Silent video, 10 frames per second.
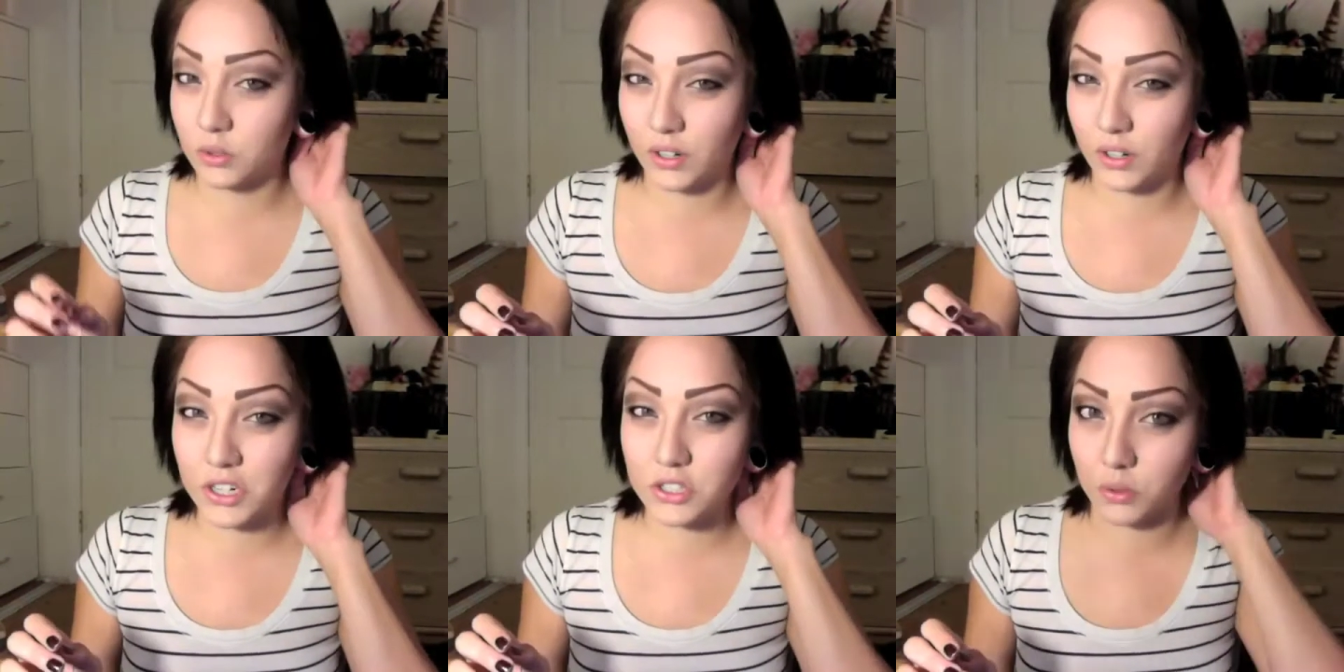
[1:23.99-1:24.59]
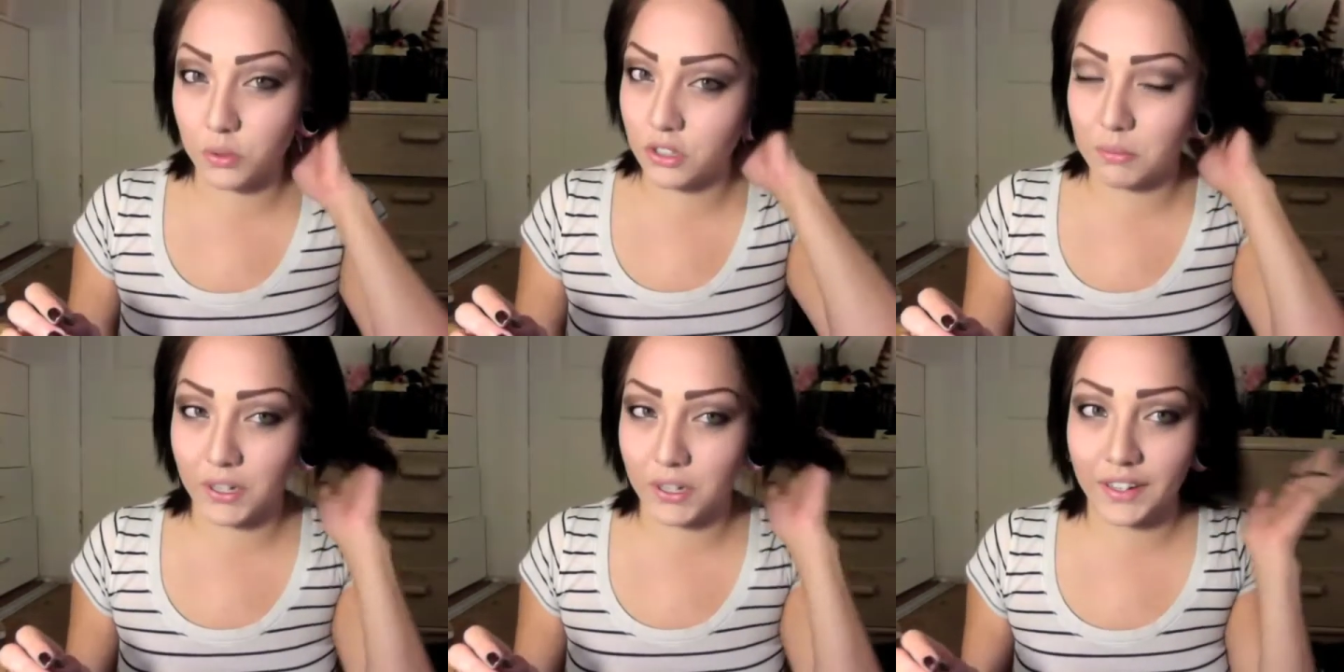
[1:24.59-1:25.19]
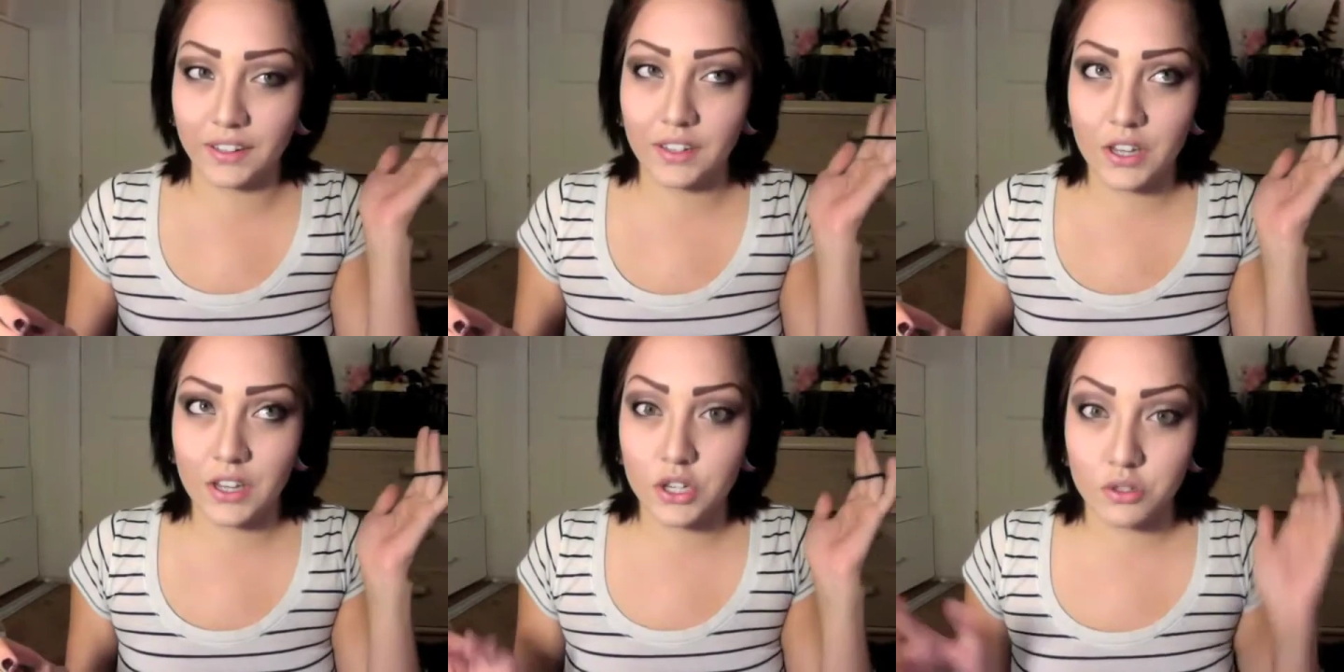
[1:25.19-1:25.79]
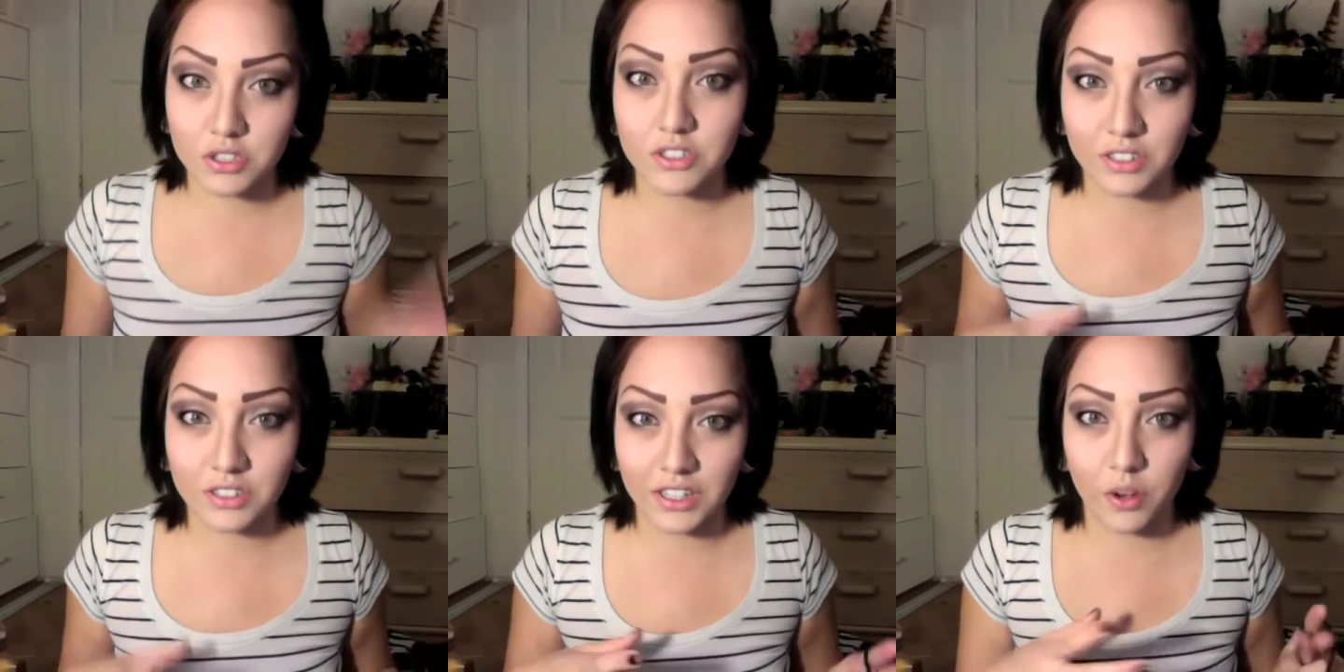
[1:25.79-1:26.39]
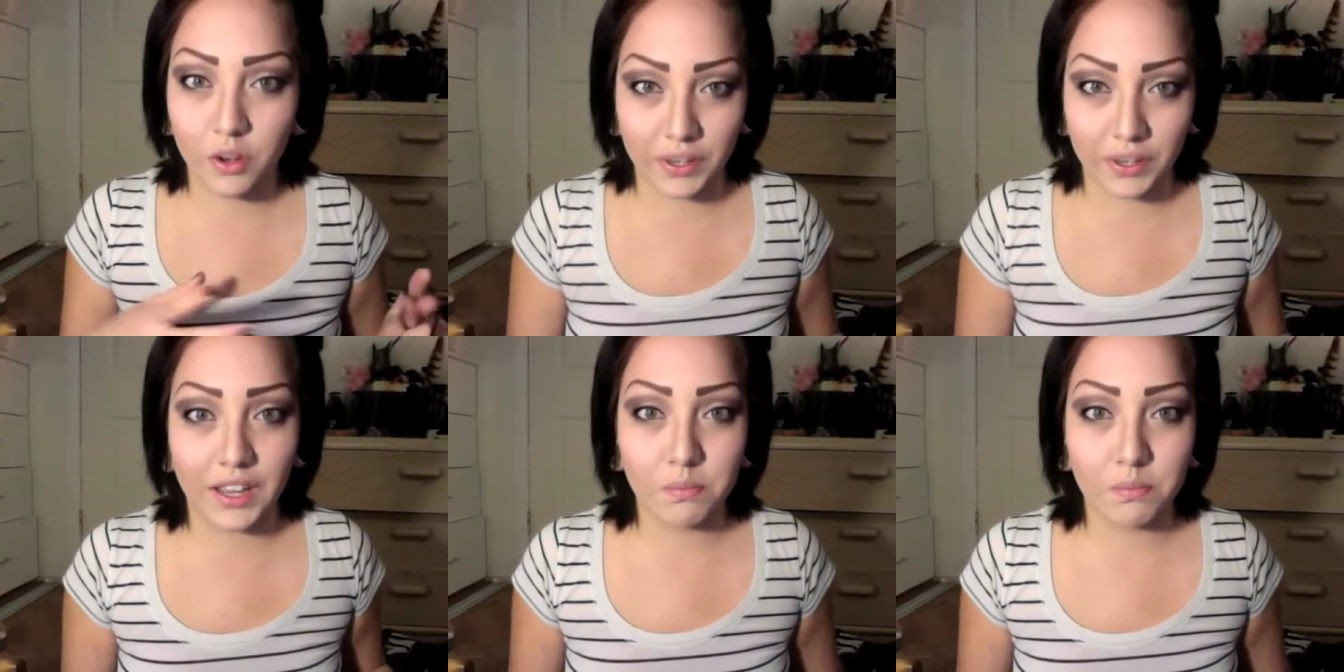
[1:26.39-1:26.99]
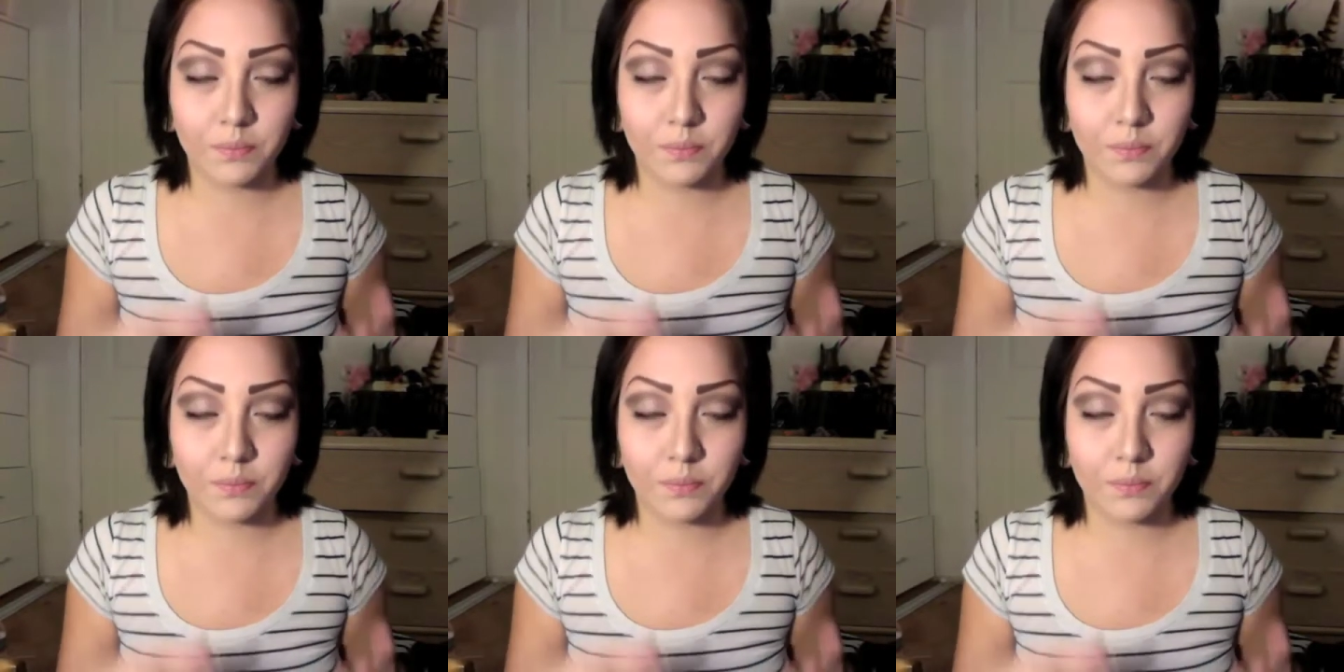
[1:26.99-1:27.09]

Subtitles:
If your hair is shorter than mine, you still need a wig cap.